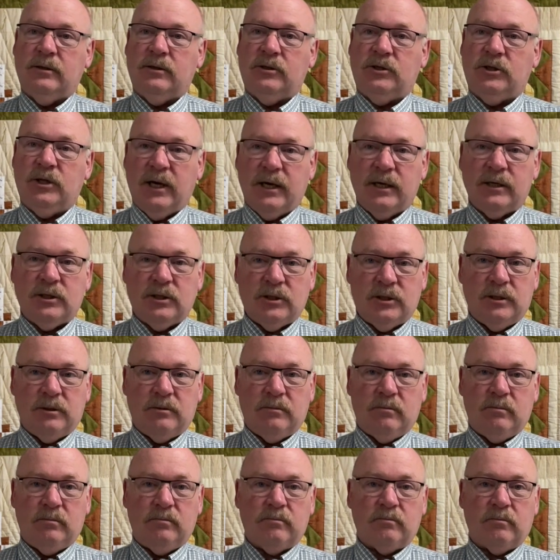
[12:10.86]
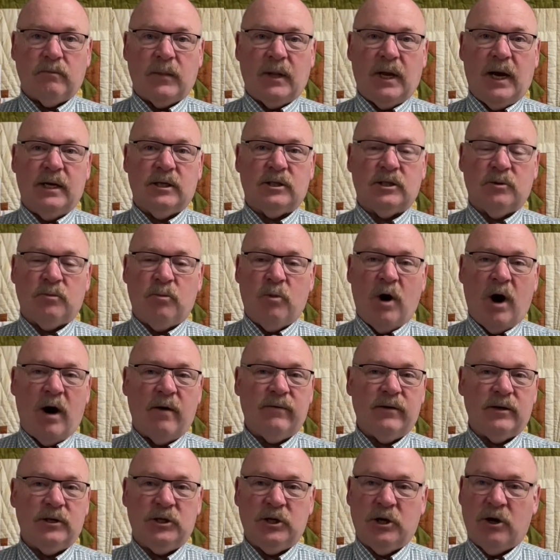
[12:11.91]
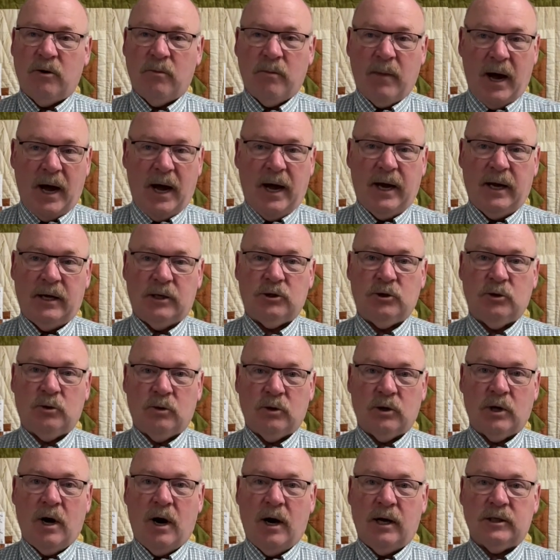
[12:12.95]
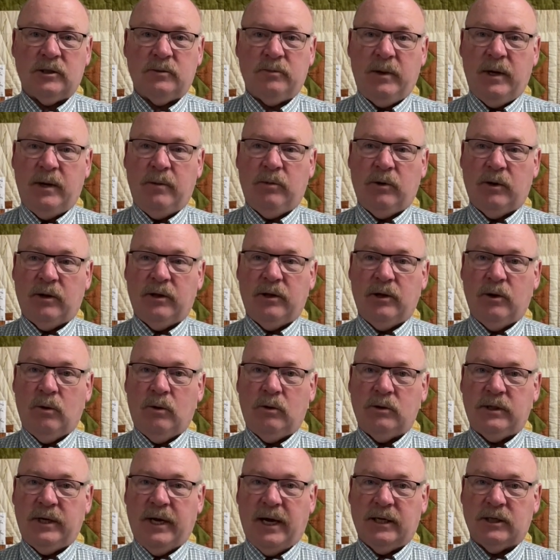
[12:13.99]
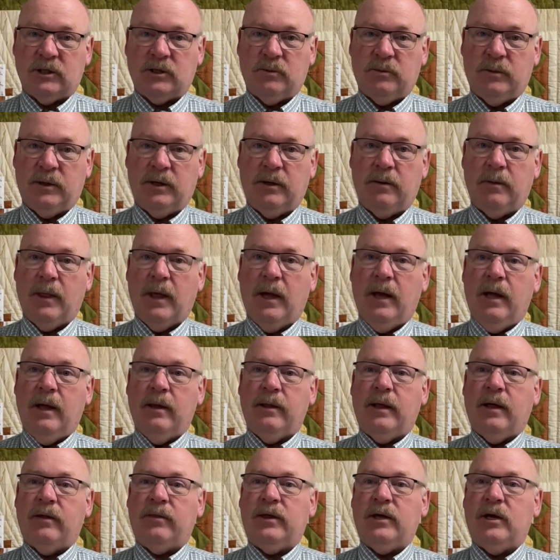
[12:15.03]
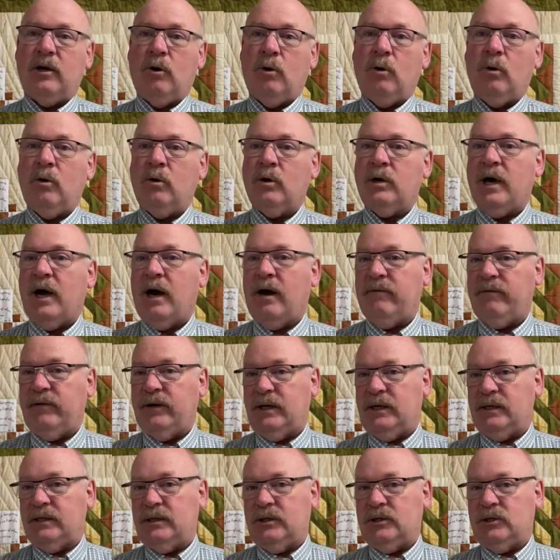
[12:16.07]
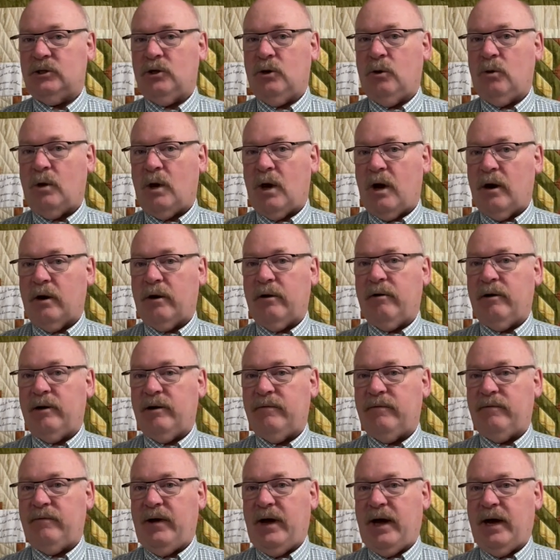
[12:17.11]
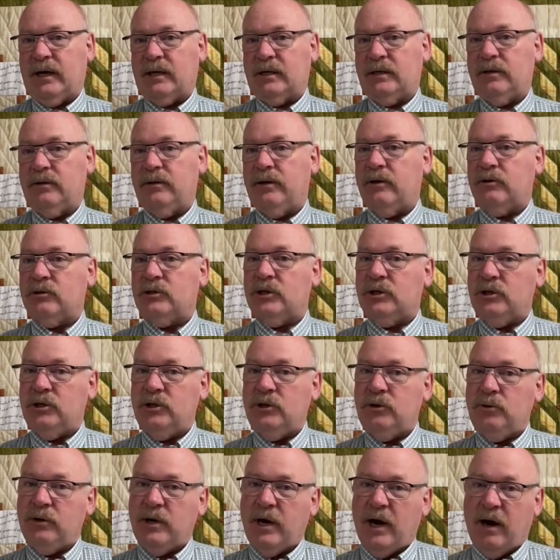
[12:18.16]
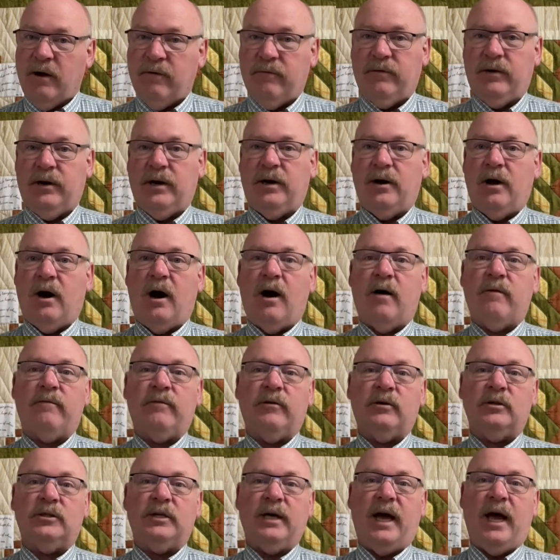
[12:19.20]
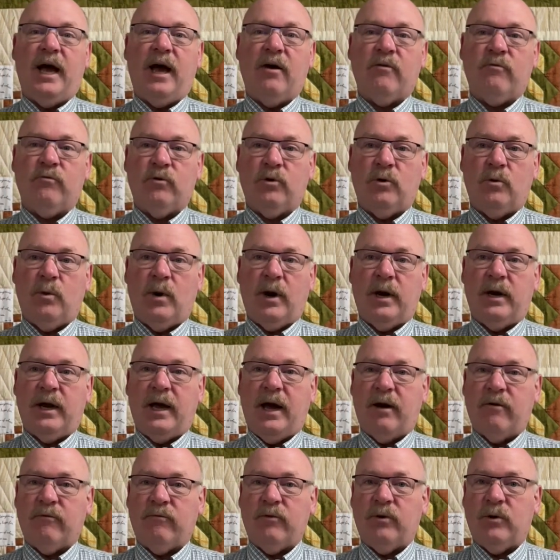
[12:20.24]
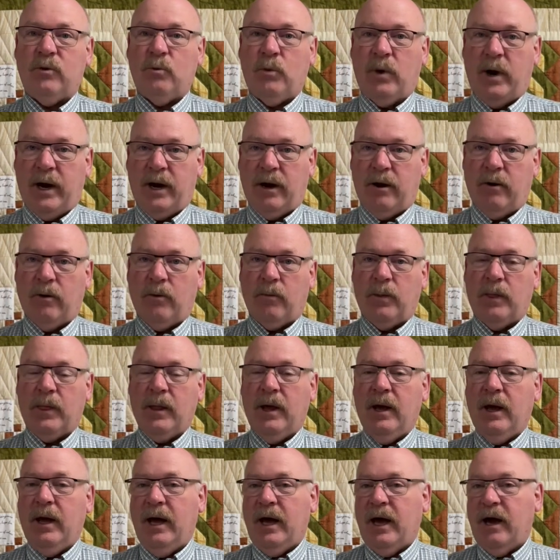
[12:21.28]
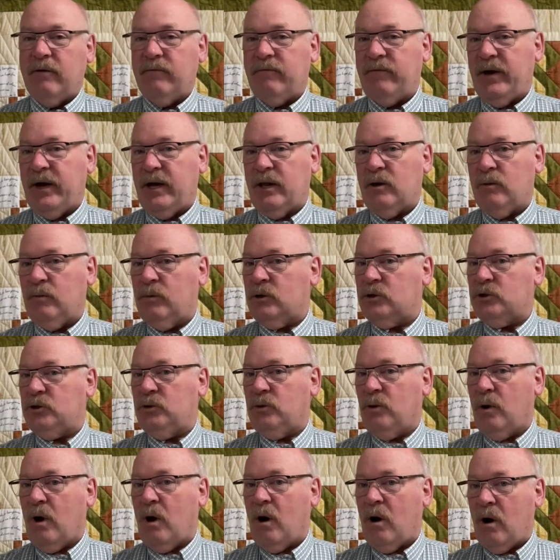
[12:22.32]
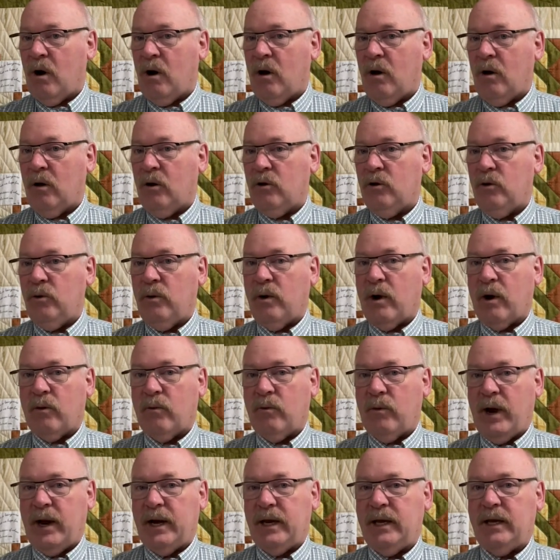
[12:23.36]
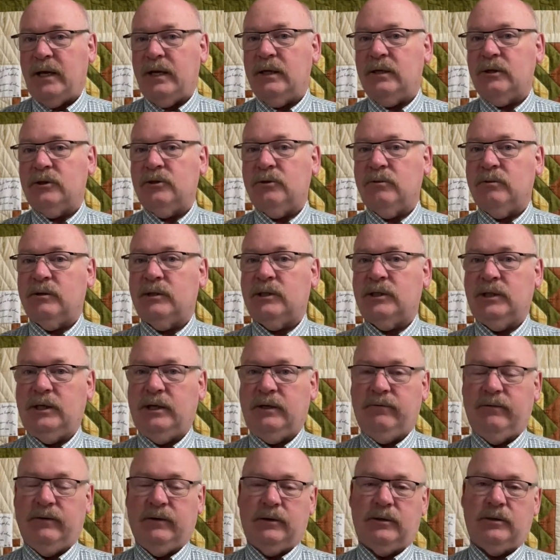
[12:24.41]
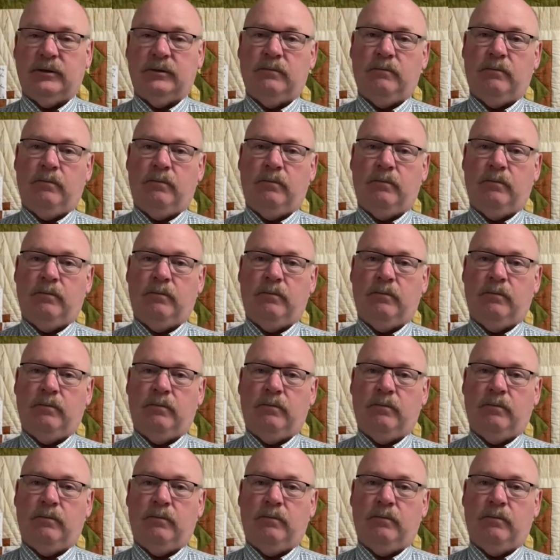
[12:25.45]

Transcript: just as the prophet Jeremiah told God's people in the Old Testament, that the old covenant is no longer in effect. There's a new covenant offered to everyone everywhere, available to all who are ready to receive it.